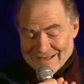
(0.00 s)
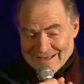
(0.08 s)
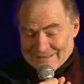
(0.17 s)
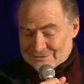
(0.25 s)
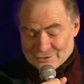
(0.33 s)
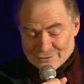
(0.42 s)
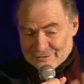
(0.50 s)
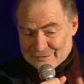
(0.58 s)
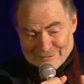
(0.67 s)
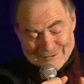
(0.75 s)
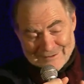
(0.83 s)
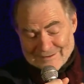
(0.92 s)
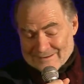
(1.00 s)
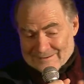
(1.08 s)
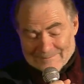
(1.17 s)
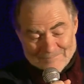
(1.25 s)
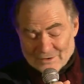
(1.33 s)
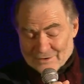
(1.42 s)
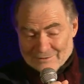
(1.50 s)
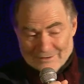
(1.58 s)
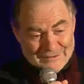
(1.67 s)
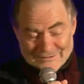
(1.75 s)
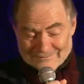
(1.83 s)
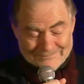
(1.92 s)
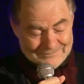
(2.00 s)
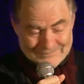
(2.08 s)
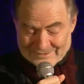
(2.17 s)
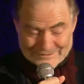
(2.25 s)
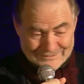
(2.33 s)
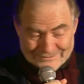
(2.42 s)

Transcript: And Tusk, is